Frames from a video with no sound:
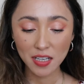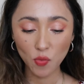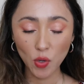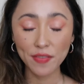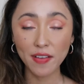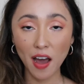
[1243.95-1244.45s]

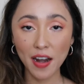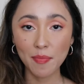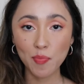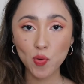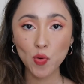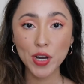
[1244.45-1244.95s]
we got a
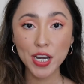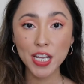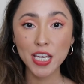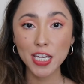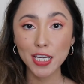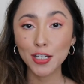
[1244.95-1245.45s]

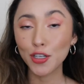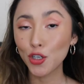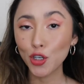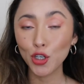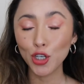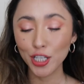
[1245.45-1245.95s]
pretty
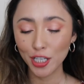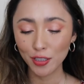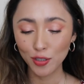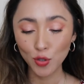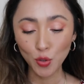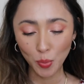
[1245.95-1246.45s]
good
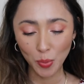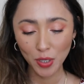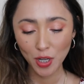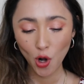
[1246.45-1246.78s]
dupe,